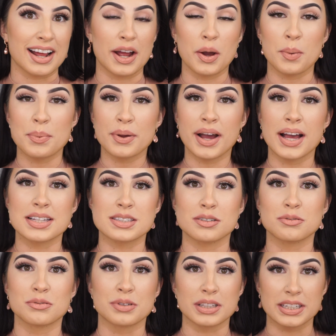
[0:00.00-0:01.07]
I hope you guys
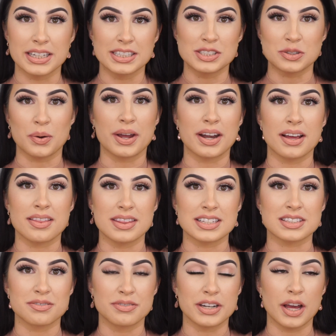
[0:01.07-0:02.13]
really enjoyed
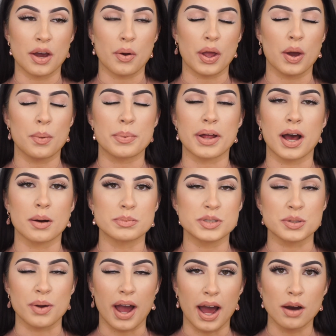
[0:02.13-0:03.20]
this video. I hope it helped
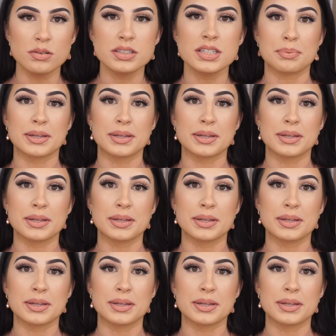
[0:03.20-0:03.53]
you out.